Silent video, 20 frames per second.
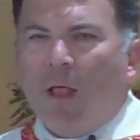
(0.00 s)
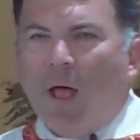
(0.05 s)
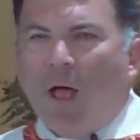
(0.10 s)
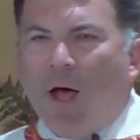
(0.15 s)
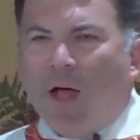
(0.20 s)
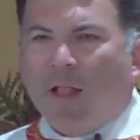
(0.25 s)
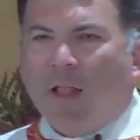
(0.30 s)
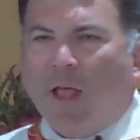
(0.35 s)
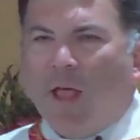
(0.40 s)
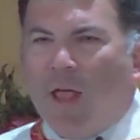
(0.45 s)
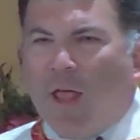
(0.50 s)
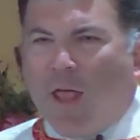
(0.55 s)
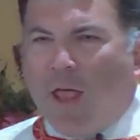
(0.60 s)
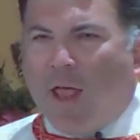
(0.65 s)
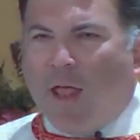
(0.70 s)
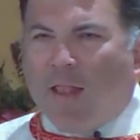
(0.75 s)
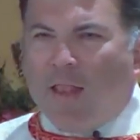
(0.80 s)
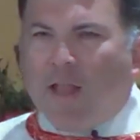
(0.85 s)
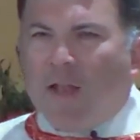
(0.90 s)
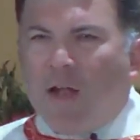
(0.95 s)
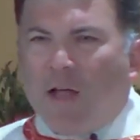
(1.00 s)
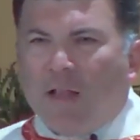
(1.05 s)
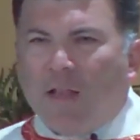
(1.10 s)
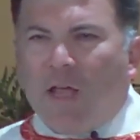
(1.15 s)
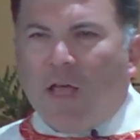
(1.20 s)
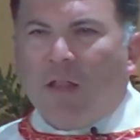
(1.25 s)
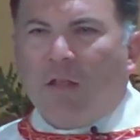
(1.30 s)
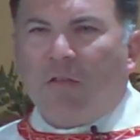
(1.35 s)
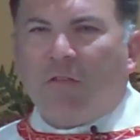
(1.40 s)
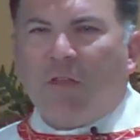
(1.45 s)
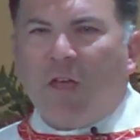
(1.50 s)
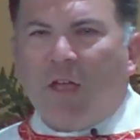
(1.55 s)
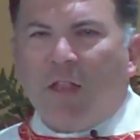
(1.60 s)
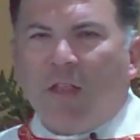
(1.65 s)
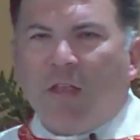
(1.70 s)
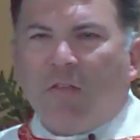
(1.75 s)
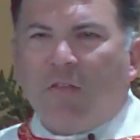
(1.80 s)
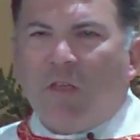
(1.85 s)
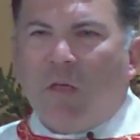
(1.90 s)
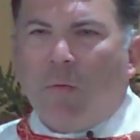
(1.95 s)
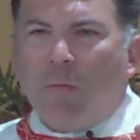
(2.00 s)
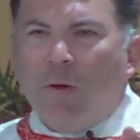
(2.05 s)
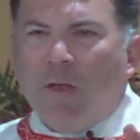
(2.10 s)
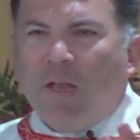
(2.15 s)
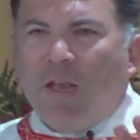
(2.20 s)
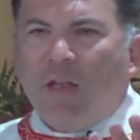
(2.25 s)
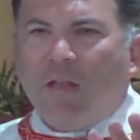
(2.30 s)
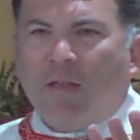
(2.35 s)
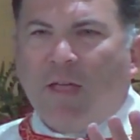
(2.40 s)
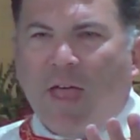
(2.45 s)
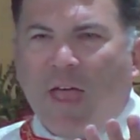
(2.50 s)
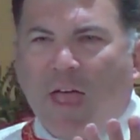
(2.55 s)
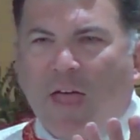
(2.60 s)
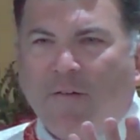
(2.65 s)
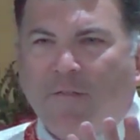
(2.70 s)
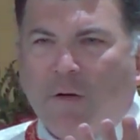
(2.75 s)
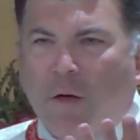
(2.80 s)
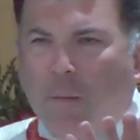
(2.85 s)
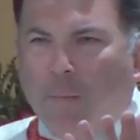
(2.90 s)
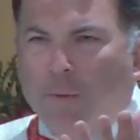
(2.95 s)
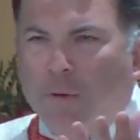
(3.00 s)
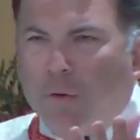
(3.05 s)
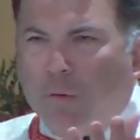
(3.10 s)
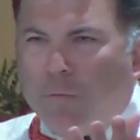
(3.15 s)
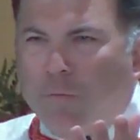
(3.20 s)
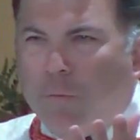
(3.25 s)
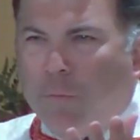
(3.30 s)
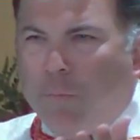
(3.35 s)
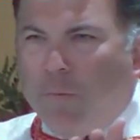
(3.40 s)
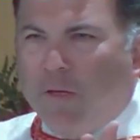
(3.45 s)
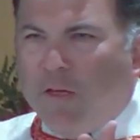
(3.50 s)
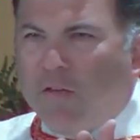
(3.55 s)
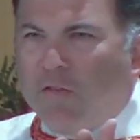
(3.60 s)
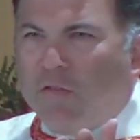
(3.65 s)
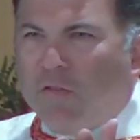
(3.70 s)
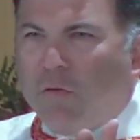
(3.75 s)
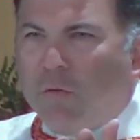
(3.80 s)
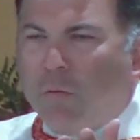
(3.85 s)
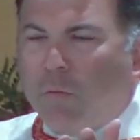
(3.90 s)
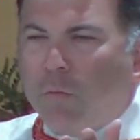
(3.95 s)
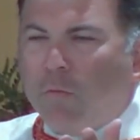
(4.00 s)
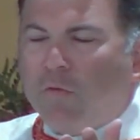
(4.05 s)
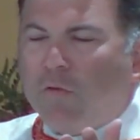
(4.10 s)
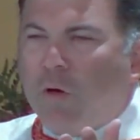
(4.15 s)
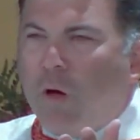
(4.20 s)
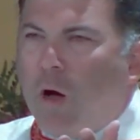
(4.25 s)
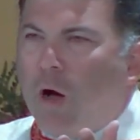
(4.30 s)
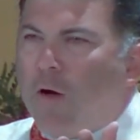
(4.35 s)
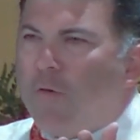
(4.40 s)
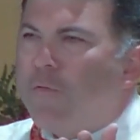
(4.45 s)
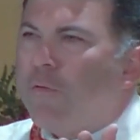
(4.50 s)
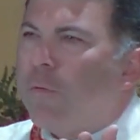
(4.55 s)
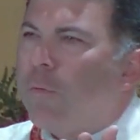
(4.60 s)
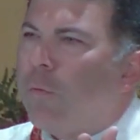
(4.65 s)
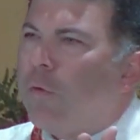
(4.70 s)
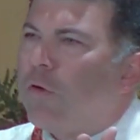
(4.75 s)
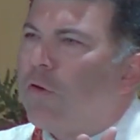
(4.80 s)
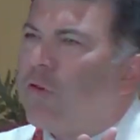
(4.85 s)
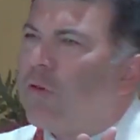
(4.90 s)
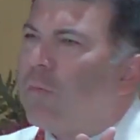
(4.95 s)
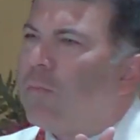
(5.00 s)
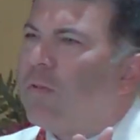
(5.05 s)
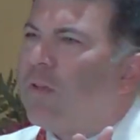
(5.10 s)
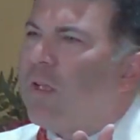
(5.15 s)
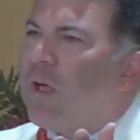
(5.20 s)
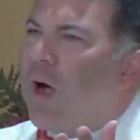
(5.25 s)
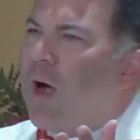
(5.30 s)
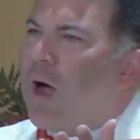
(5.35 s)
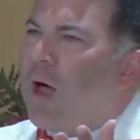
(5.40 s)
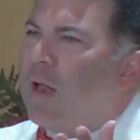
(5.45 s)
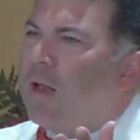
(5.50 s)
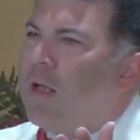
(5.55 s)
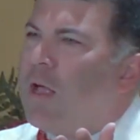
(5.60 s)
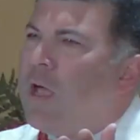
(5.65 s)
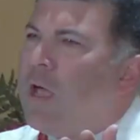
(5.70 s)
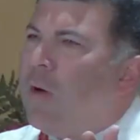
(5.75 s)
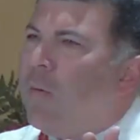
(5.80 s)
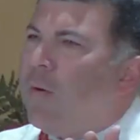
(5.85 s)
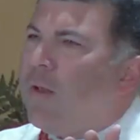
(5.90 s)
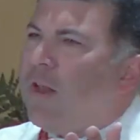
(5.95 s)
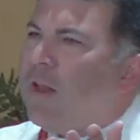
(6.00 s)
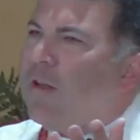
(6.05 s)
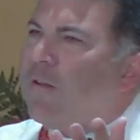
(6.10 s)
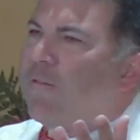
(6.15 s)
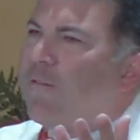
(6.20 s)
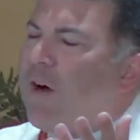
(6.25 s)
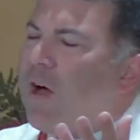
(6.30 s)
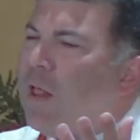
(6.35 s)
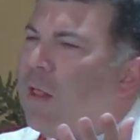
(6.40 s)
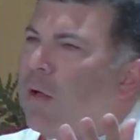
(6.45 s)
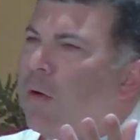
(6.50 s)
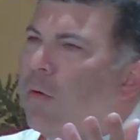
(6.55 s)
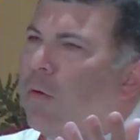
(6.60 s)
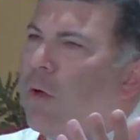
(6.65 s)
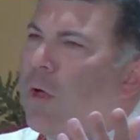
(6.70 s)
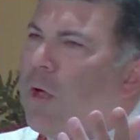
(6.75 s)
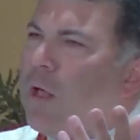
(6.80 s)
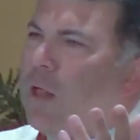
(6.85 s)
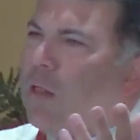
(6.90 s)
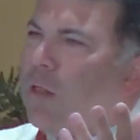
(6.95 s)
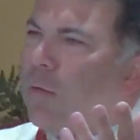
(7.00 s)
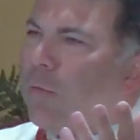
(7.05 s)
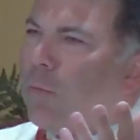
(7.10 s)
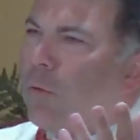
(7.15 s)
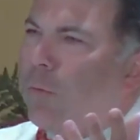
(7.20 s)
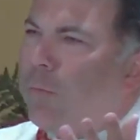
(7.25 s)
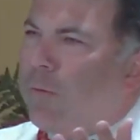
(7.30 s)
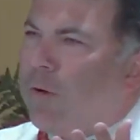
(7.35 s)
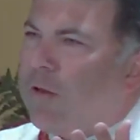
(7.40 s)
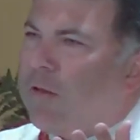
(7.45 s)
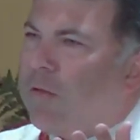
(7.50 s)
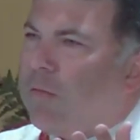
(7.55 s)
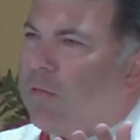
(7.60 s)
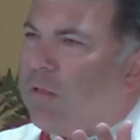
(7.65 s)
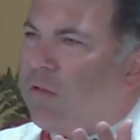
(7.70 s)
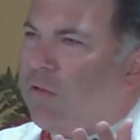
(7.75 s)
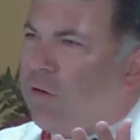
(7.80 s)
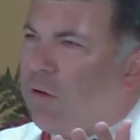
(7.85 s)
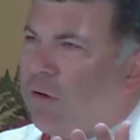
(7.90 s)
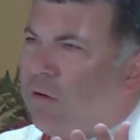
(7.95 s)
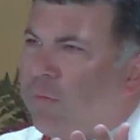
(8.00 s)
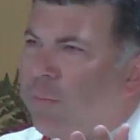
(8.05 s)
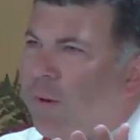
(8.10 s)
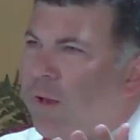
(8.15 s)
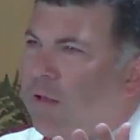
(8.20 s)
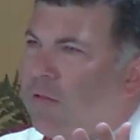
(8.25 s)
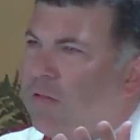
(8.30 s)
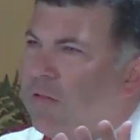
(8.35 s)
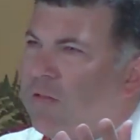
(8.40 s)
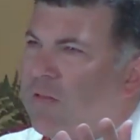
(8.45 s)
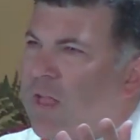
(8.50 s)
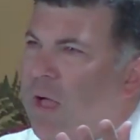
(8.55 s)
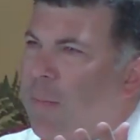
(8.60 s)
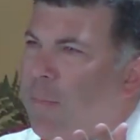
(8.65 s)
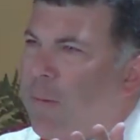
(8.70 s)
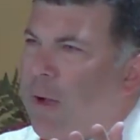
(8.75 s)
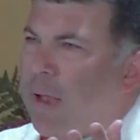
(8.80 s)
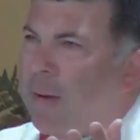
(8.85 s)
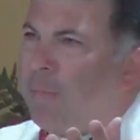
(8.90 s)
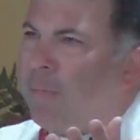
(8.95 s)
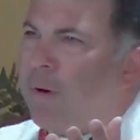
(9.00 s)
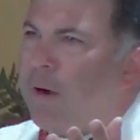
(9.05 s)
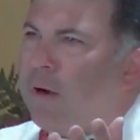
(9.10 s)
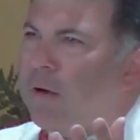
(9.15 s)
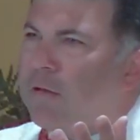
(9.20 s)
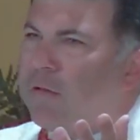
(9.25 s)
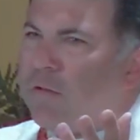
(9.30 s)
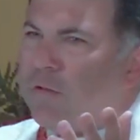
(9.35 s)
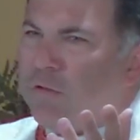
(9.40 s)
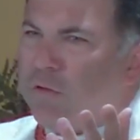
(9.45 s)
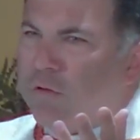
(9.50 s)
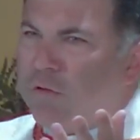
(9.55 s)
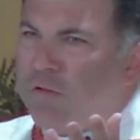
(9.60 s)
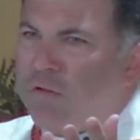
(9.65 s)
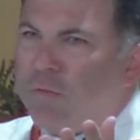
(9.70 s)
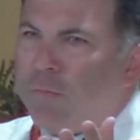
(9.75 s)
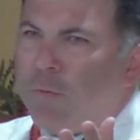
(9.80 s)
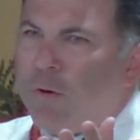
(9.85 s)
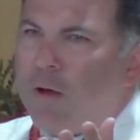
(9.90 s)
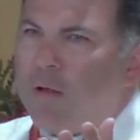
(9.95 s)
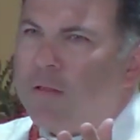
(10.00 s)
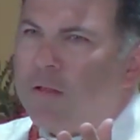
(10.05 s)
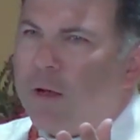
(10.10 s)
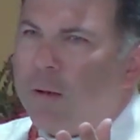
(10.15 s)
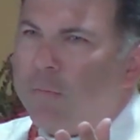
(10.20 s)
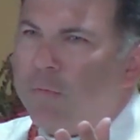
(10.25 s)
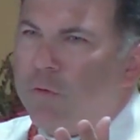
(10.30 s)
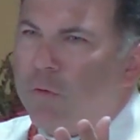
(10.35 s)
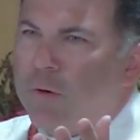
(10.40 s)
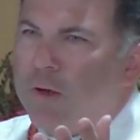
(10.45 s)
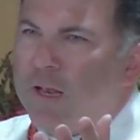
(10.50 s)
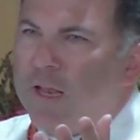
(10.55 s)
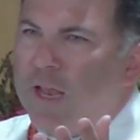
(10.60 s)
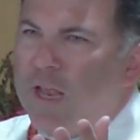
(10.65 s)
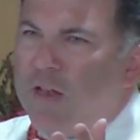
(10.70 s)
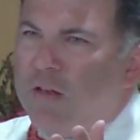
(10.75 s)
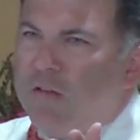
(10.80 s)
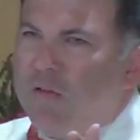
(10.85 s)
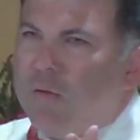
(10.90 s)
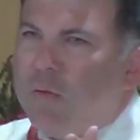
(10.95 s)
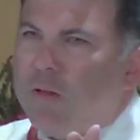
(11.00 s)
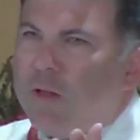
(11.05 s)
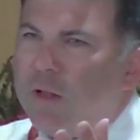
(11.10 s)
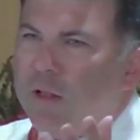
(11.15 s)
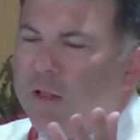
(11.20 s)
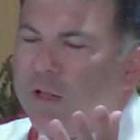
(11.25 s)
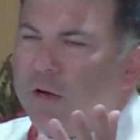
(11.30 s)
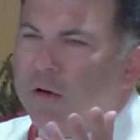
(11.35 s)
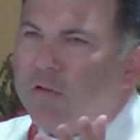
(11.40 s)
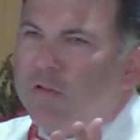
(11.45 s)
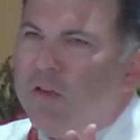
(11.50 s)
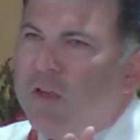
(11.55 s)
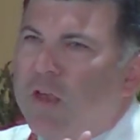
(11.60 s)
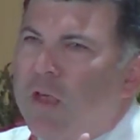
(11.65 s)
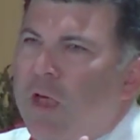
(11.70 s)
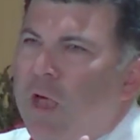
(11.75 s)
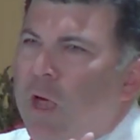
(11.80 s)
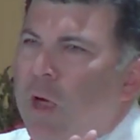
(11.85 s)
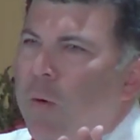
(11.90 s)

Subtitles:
And then on the other side, they say we need to have a beautiful place to offer worship to God. We need to follow the rubrics of the church because it's not my prayer, it's the church's prayer that I'm joining into in the liturgy.